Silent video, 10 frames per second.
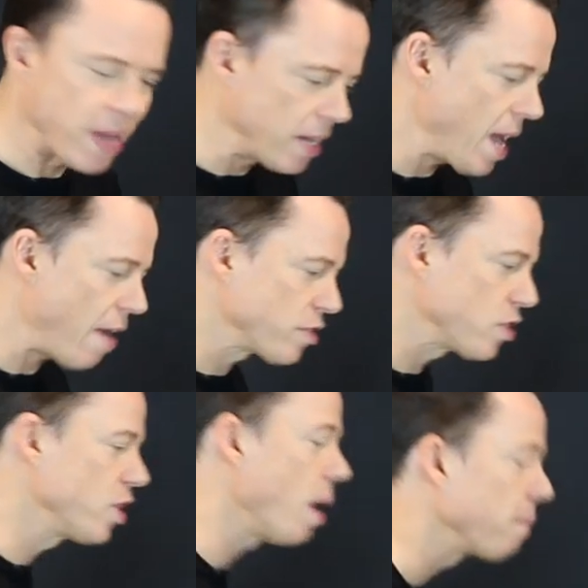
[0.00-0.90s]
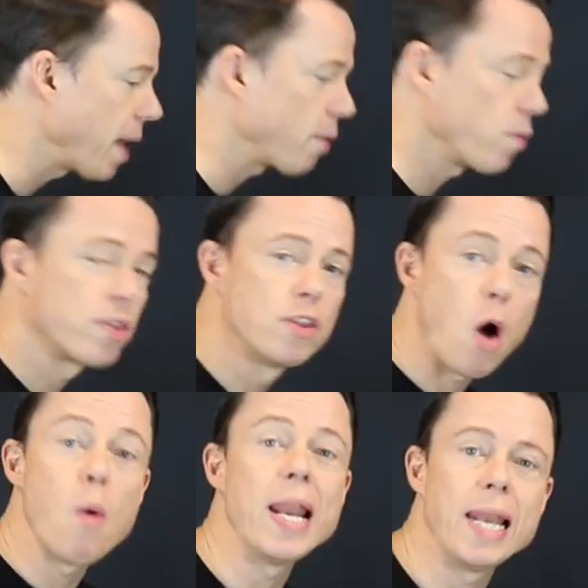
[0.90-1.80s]
and you have to jump like with
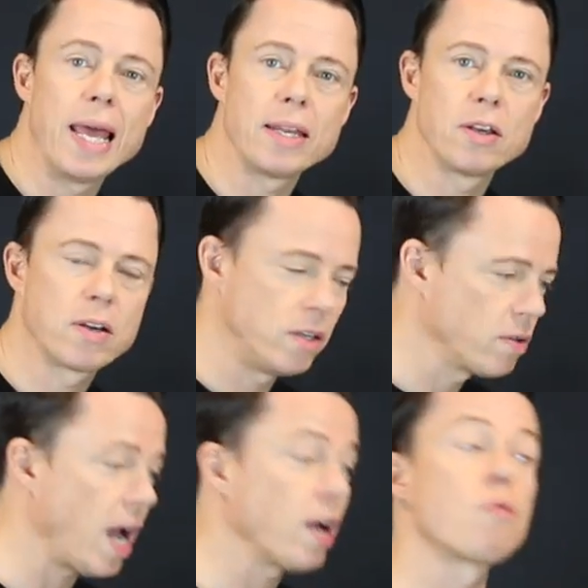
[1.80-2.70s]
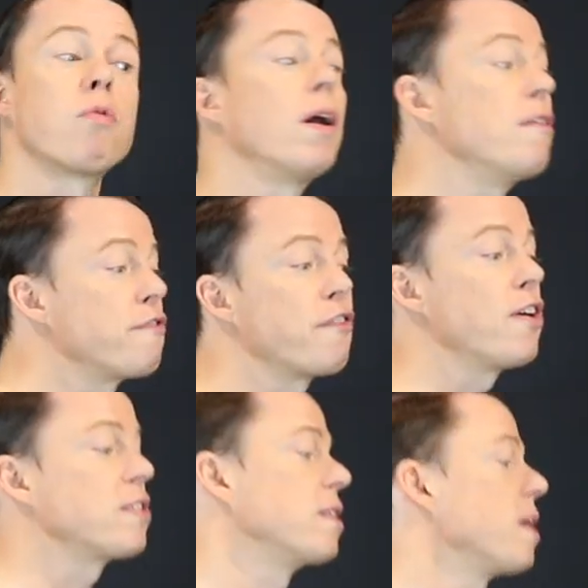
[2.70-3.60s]
no inlet. You can't run
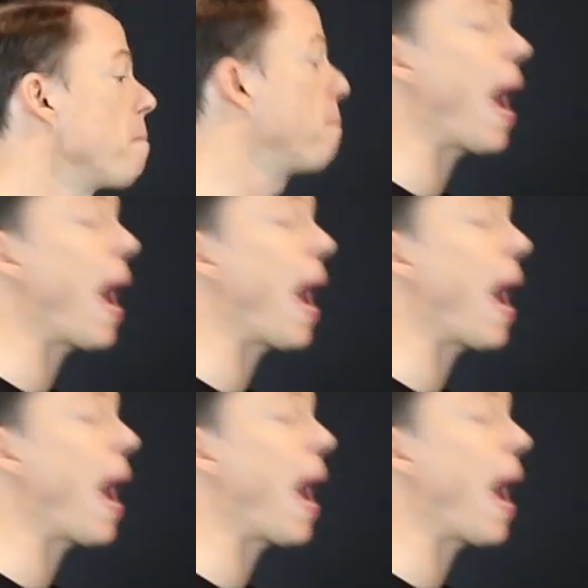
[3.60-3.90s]
first and then